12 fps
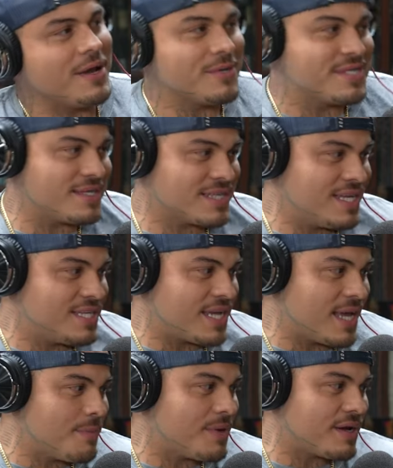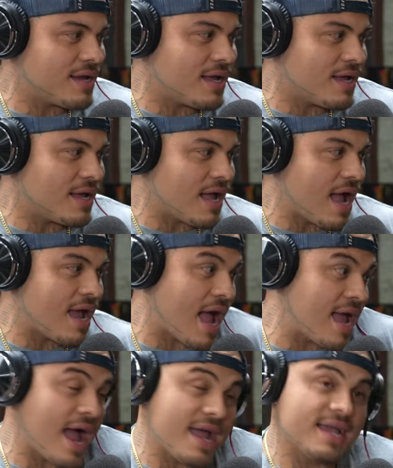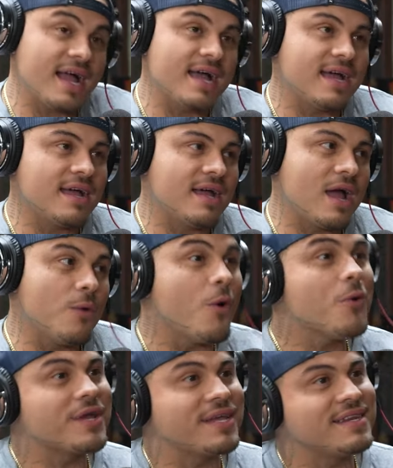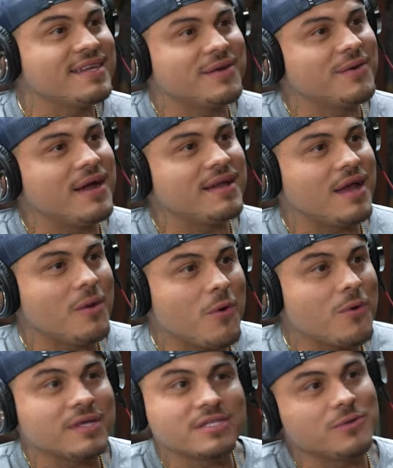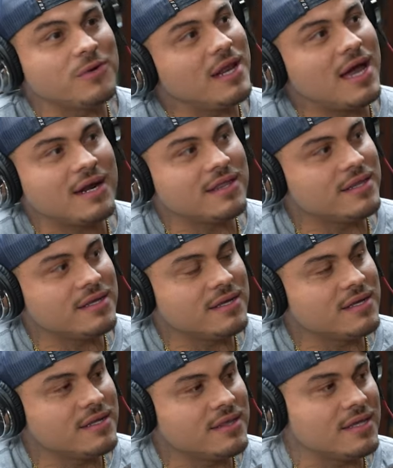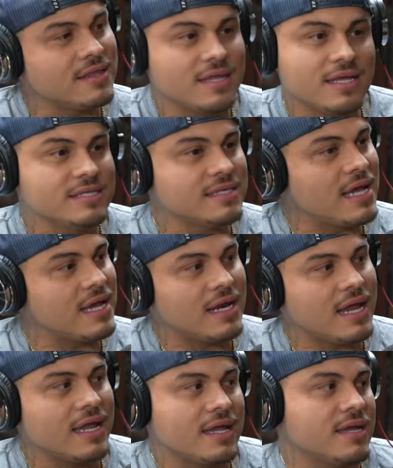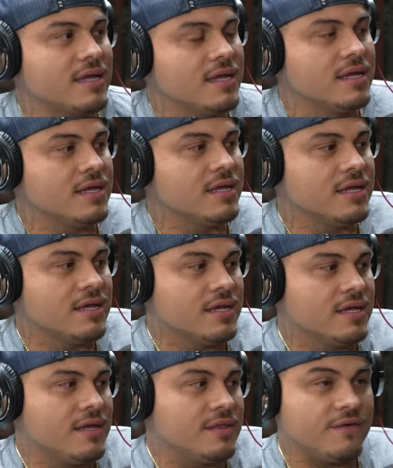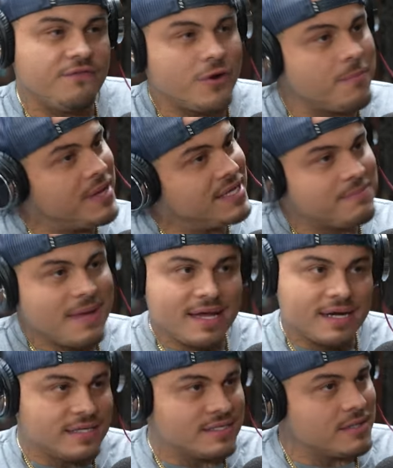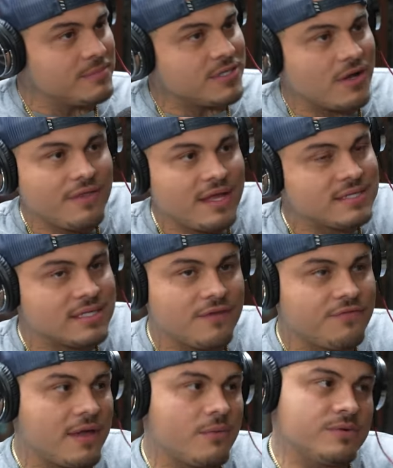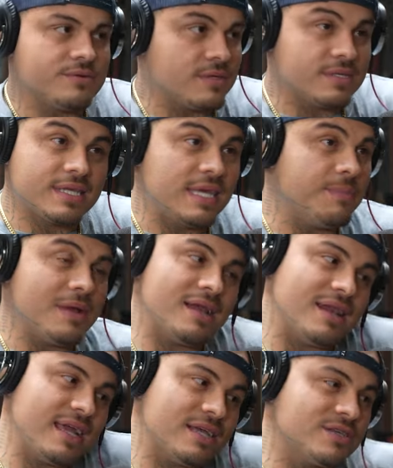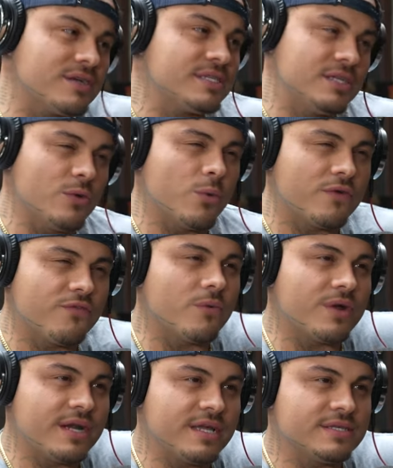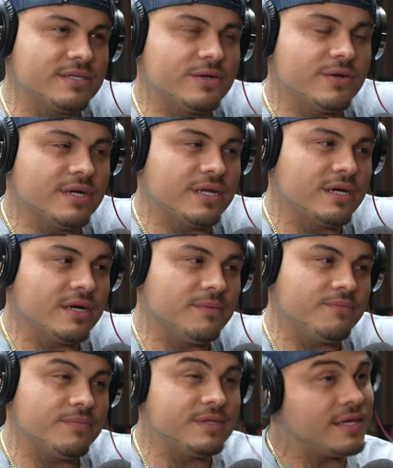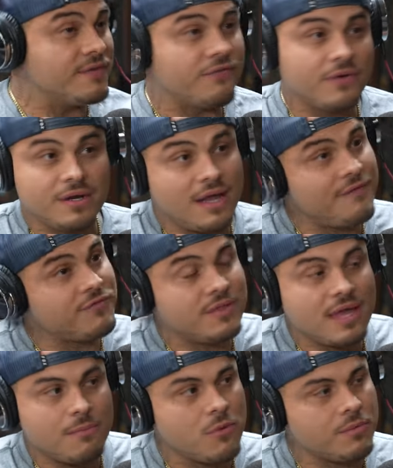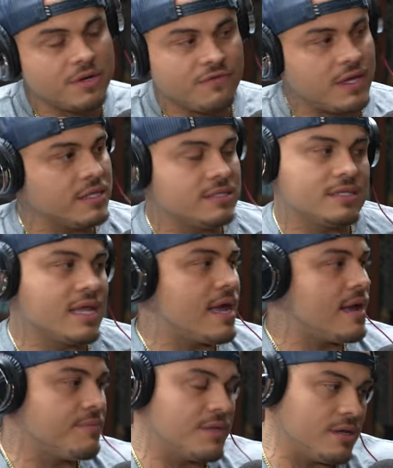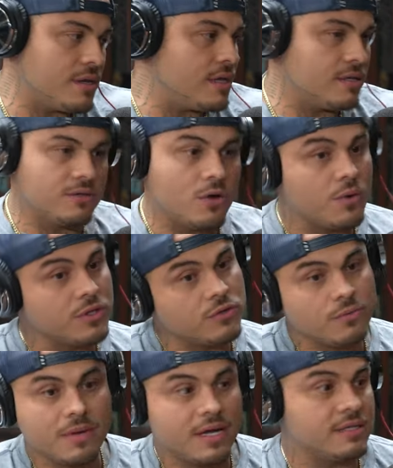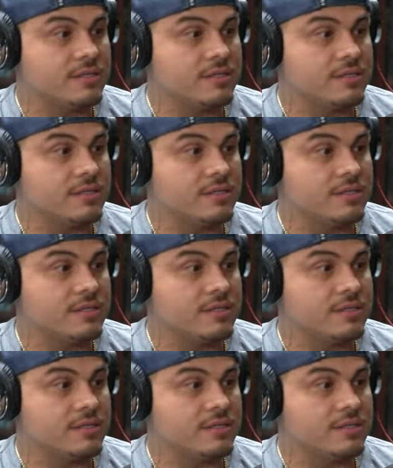i know it sounds cliche but no, I, I i i i woken you know i i woke into a lot of the the things that like the fear-based mechanisms all that stuff that were just keep uh, like i started seeing the world for what it is you know and um yeah. different after that moment of getting stabbed and and going through my